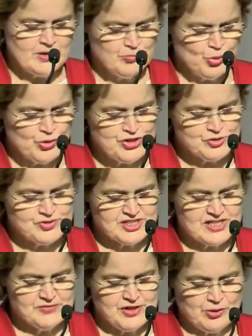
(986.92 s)
Boys
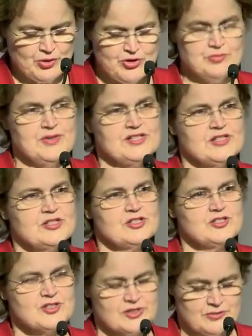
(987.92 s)
receive their own
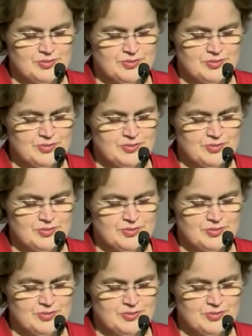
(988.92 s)
messages.